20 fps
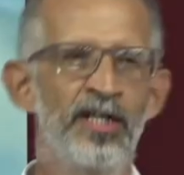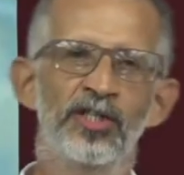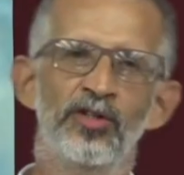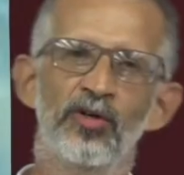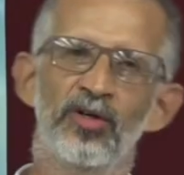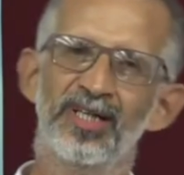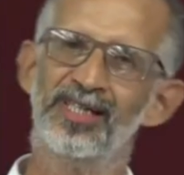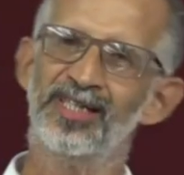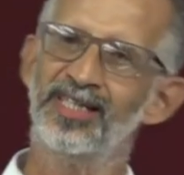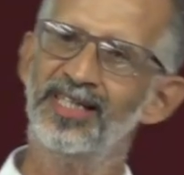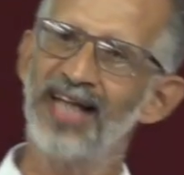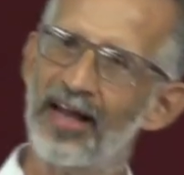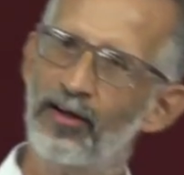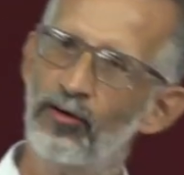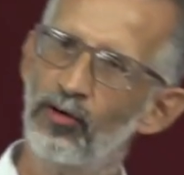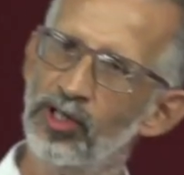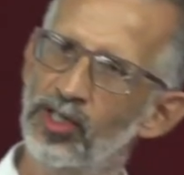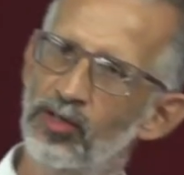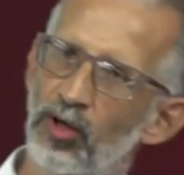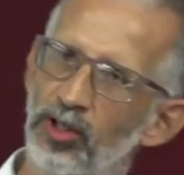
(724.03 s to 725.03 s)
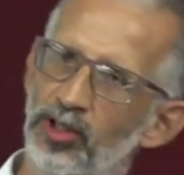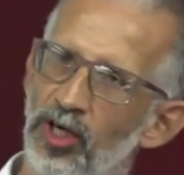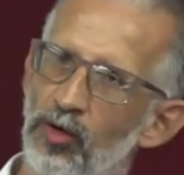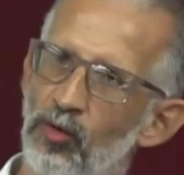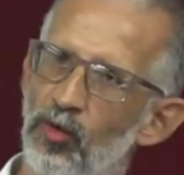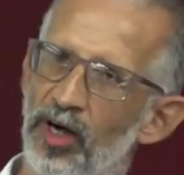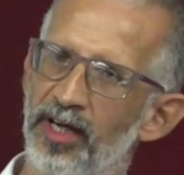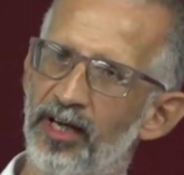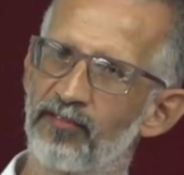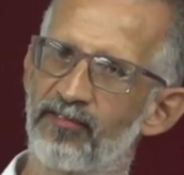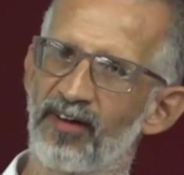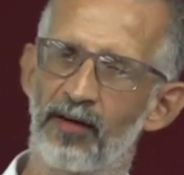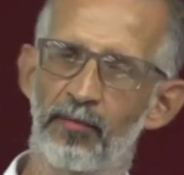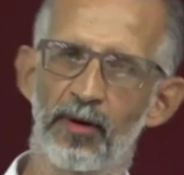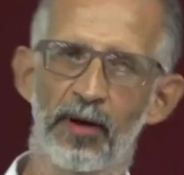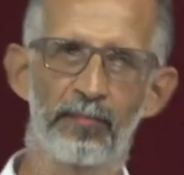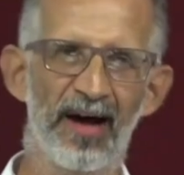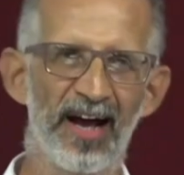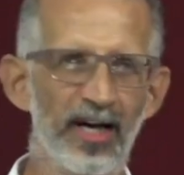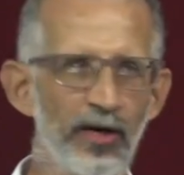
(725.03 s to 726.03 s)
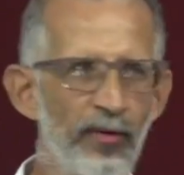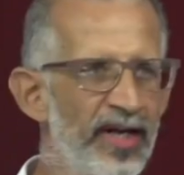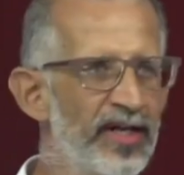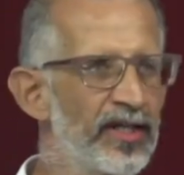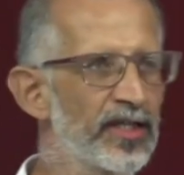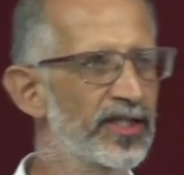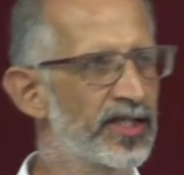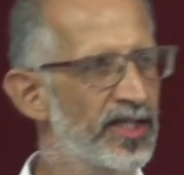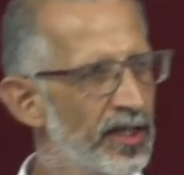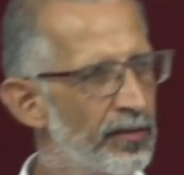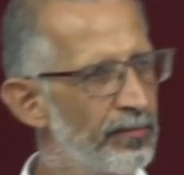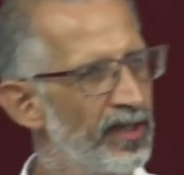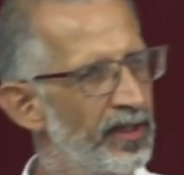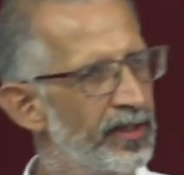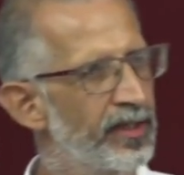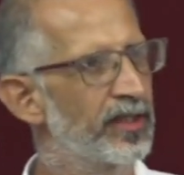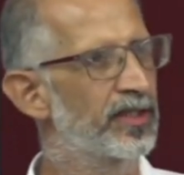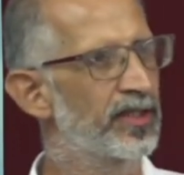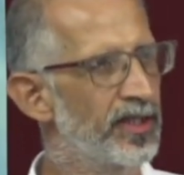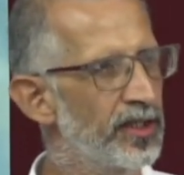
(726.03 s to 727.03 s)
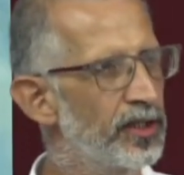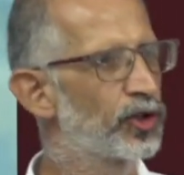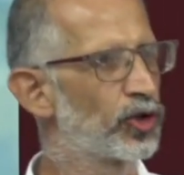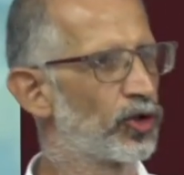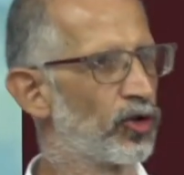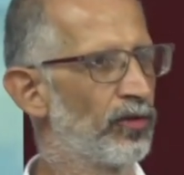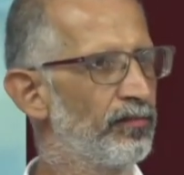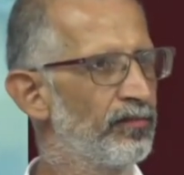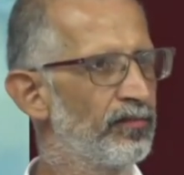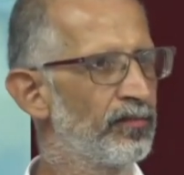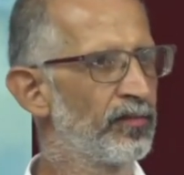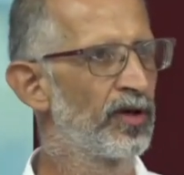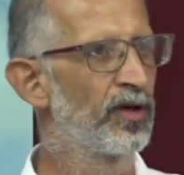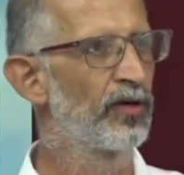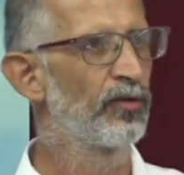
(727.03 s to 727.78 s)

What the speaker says: So the psychosocial work environment, by the way, in the sick building syndrome,